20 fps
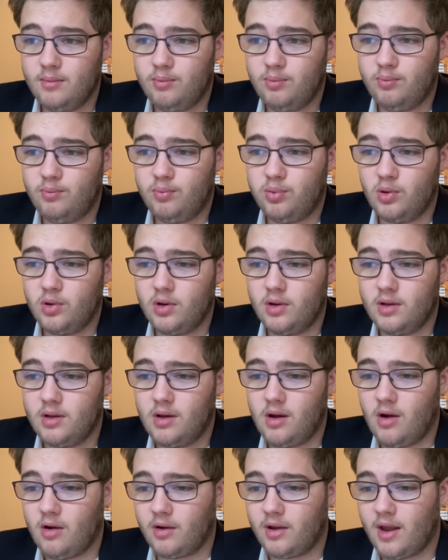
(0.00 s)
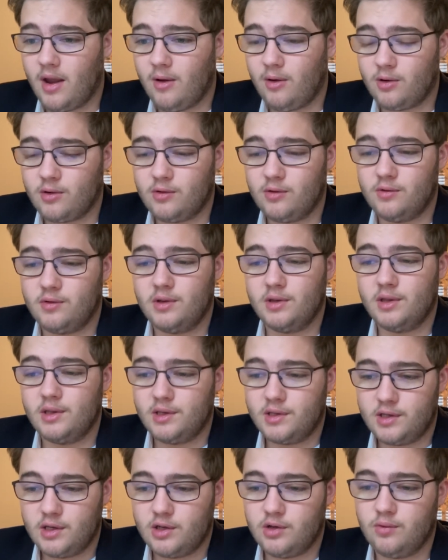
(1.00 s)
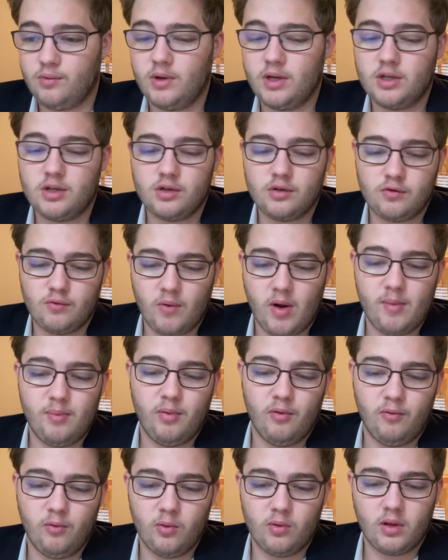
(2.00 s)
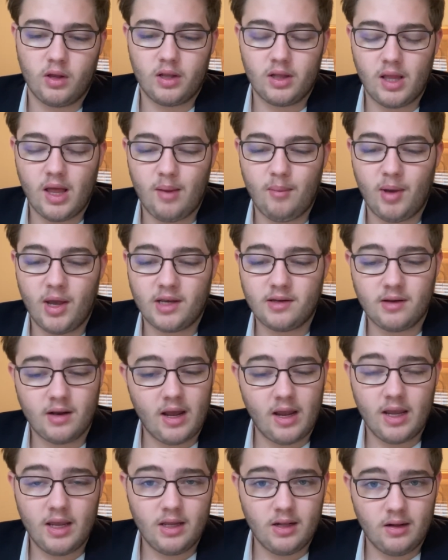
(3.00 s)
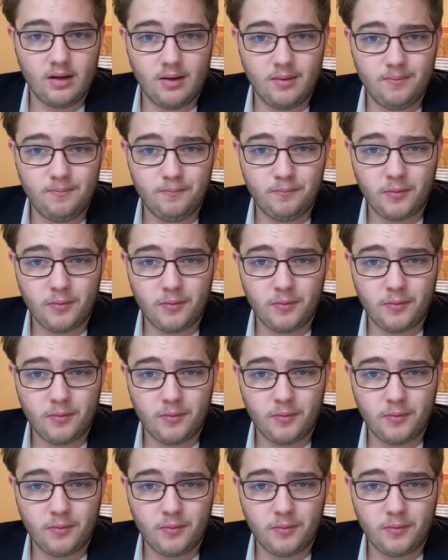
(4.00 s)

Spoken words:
put our characters in these situations right before the climax, and I hated it.